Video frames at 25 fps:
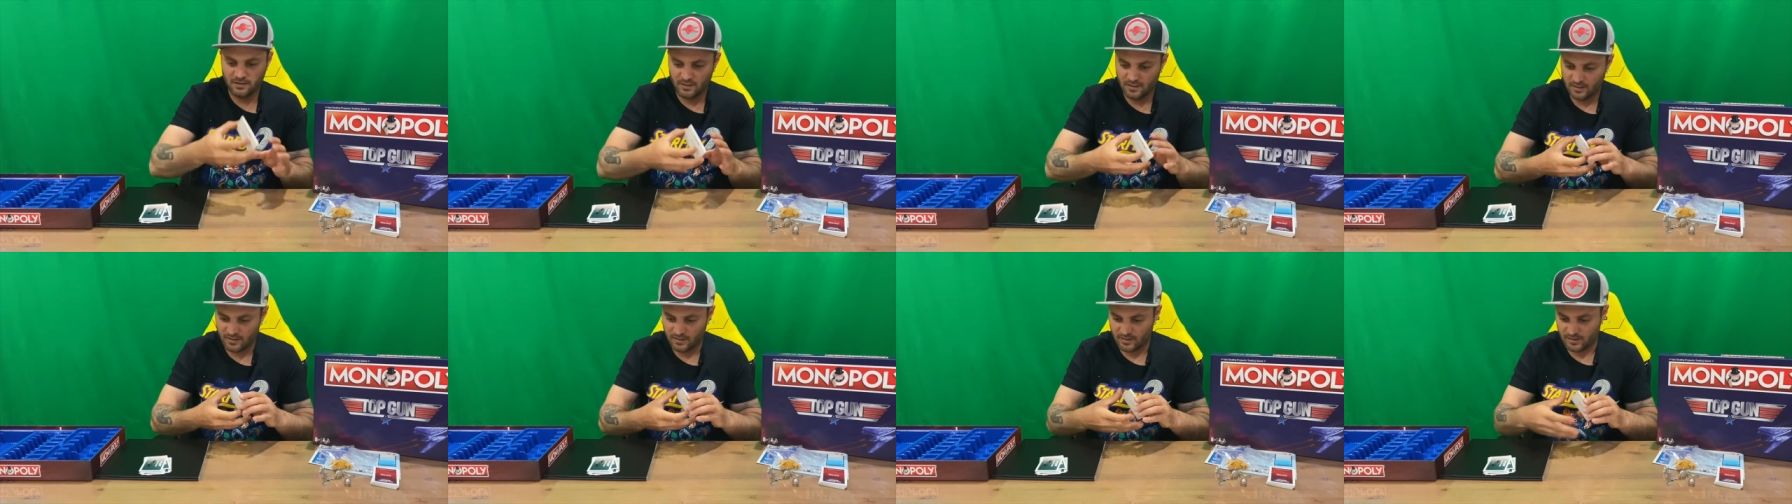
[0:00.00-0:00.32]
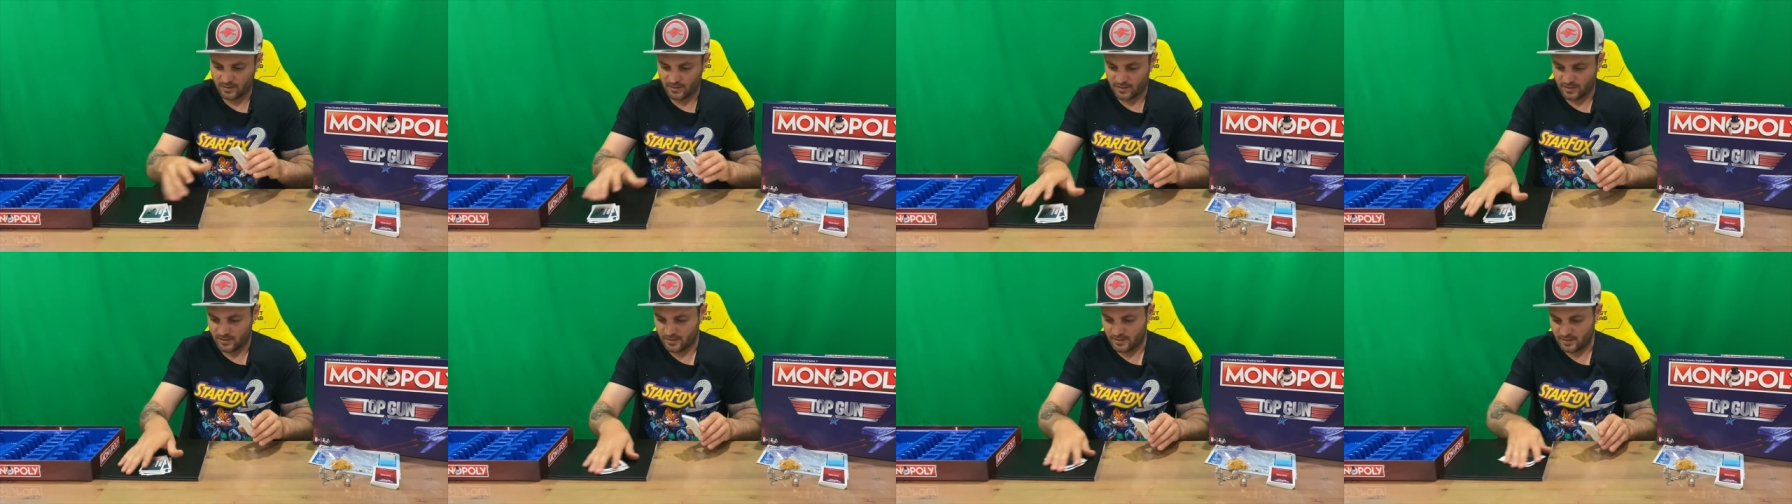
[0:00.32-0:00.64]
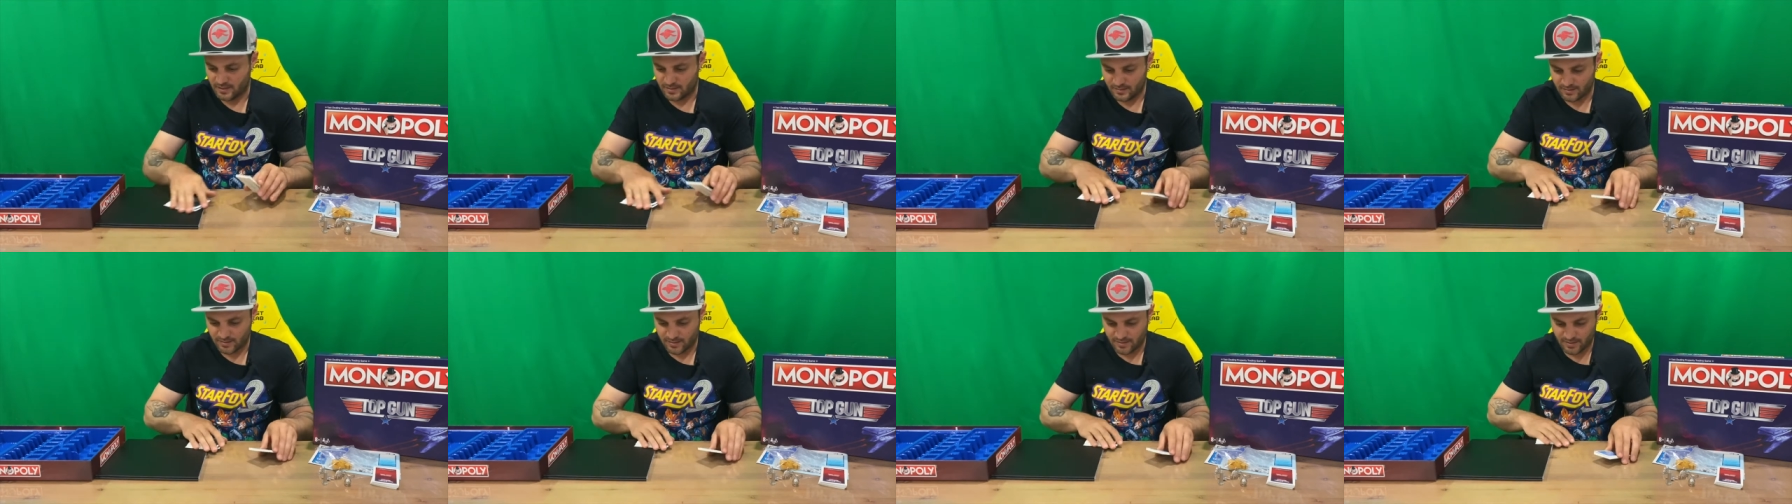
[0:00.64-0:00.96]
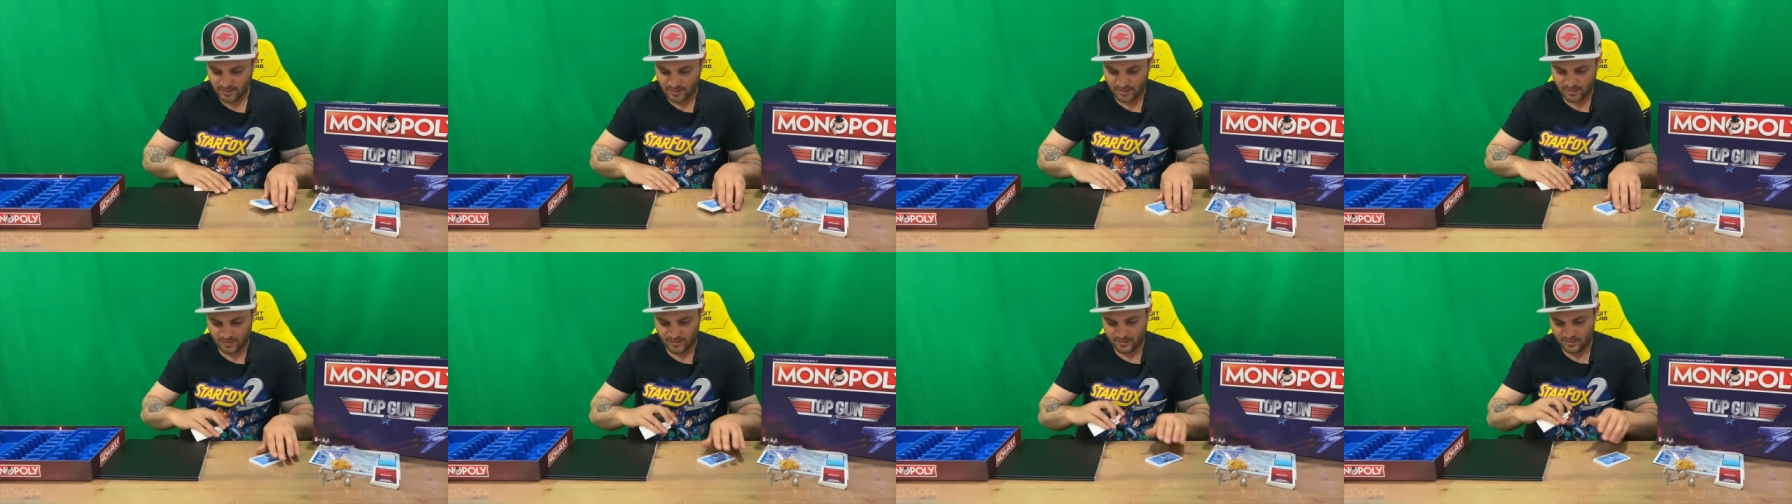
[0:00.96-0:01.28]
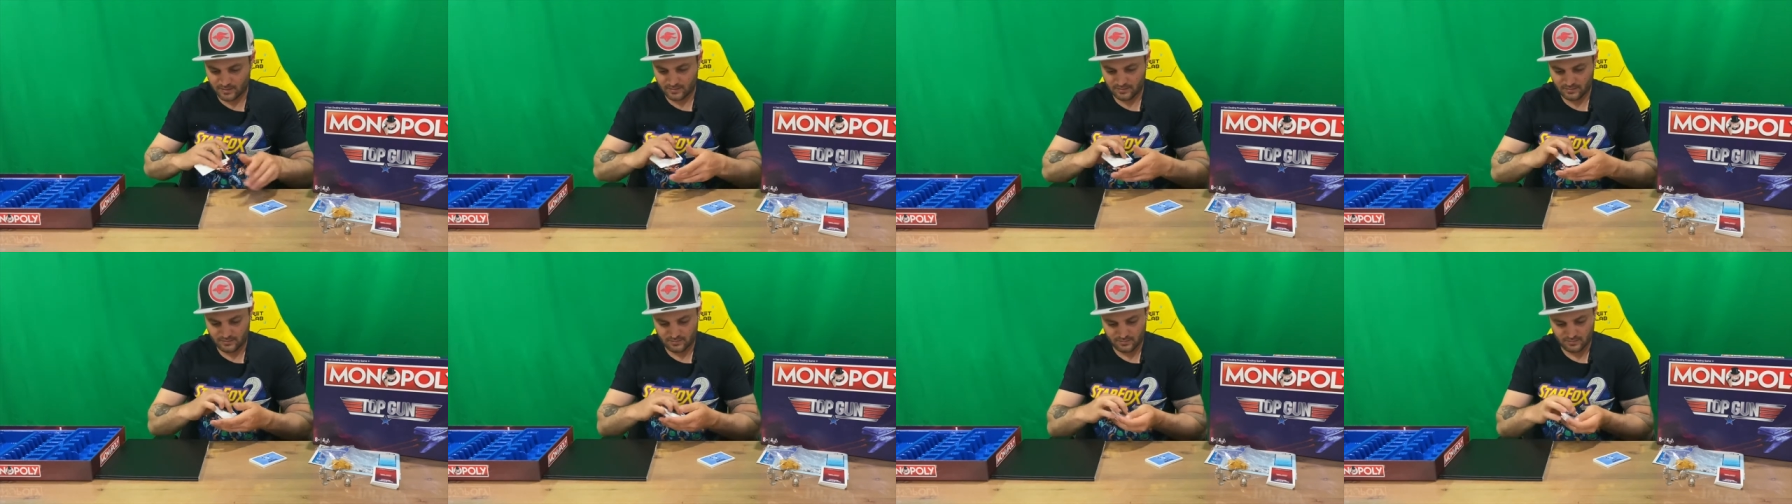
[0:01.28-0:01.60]
and the other
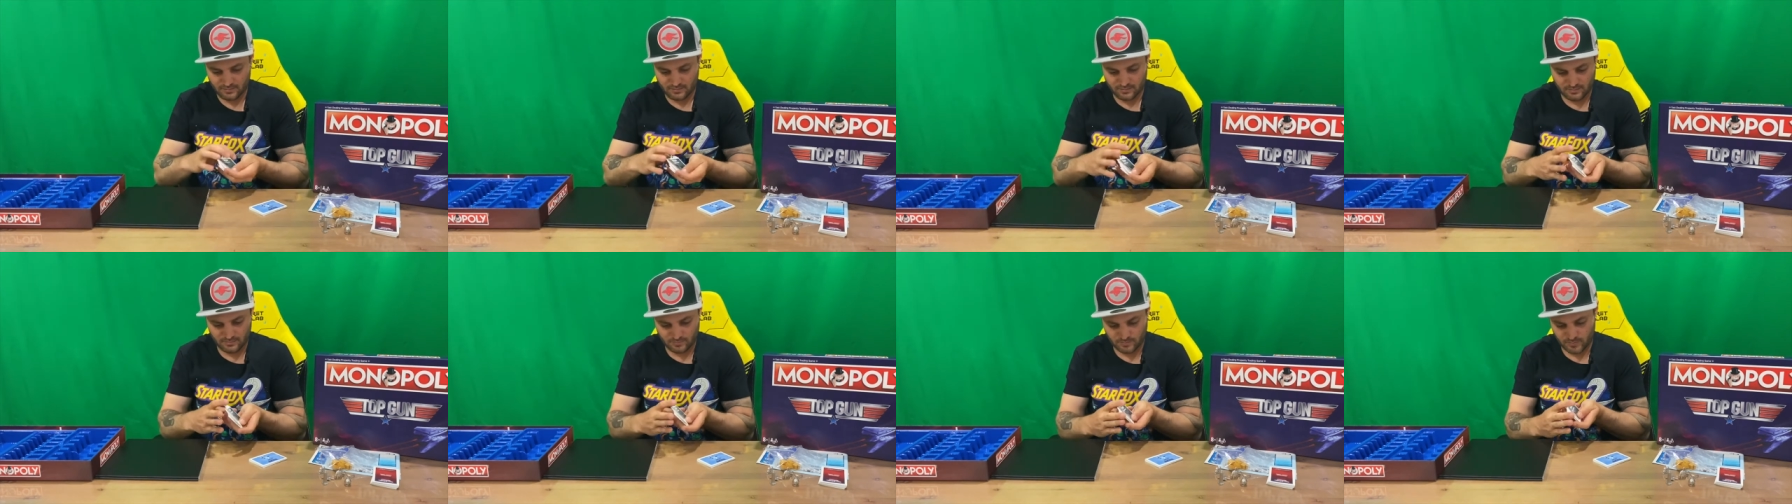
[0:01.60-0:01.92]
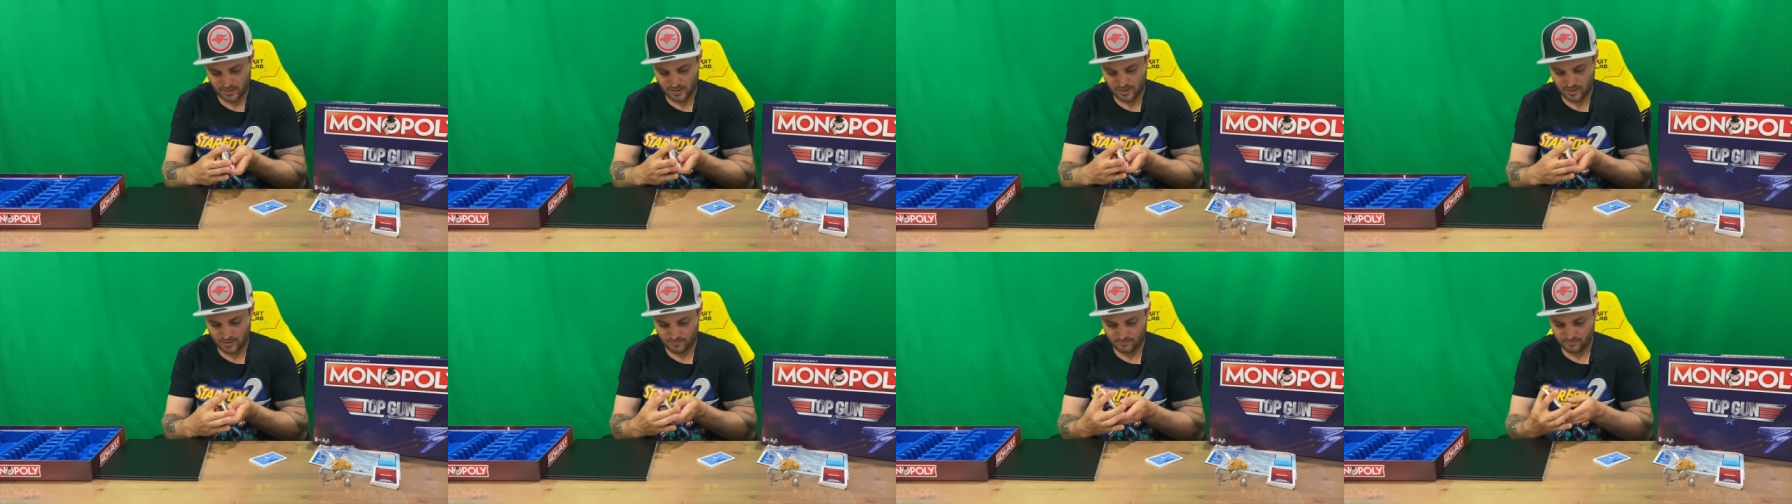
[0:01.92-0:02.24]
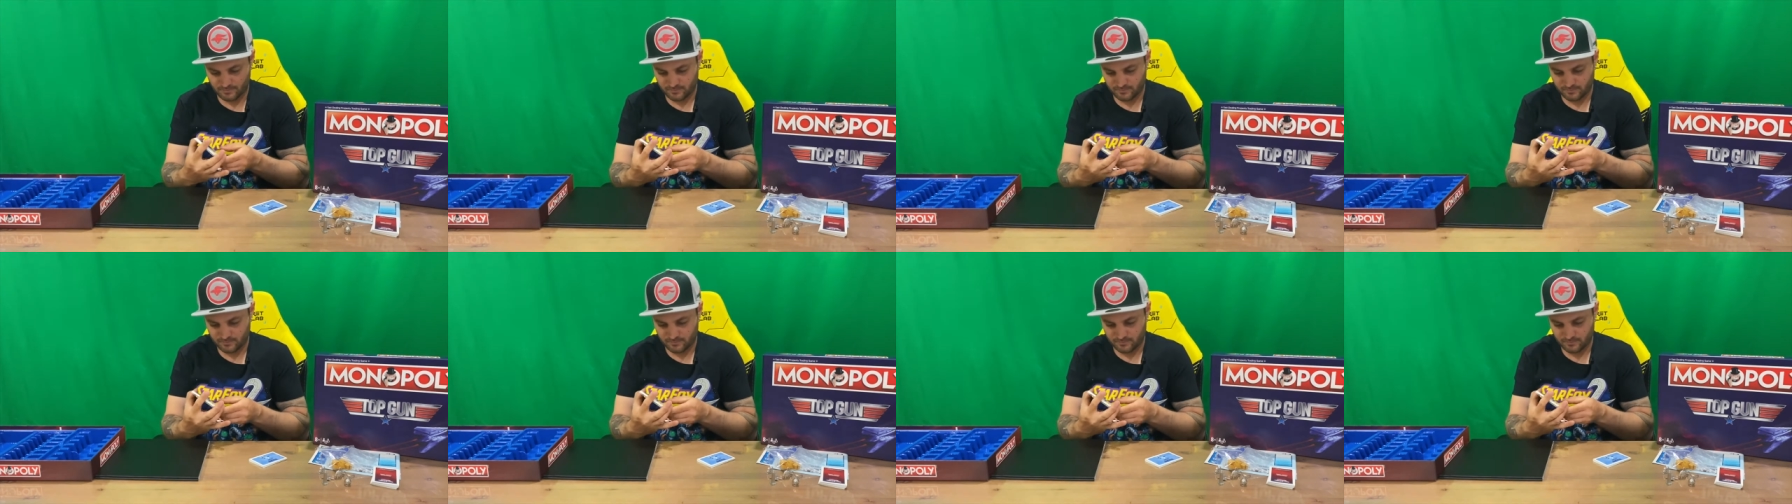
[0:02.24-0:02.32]
pickup